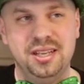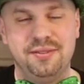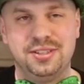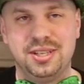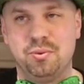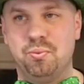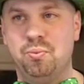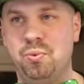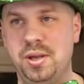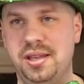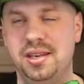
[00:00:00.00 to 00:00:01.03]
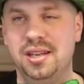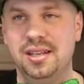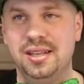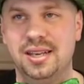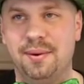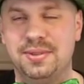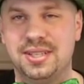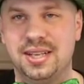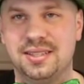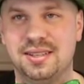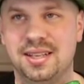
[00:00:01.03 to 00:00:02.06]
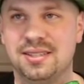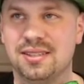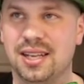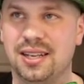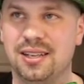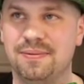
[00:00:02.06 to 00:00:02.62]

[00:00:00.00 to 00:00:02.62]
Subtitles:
If you take wheat, I would say it's like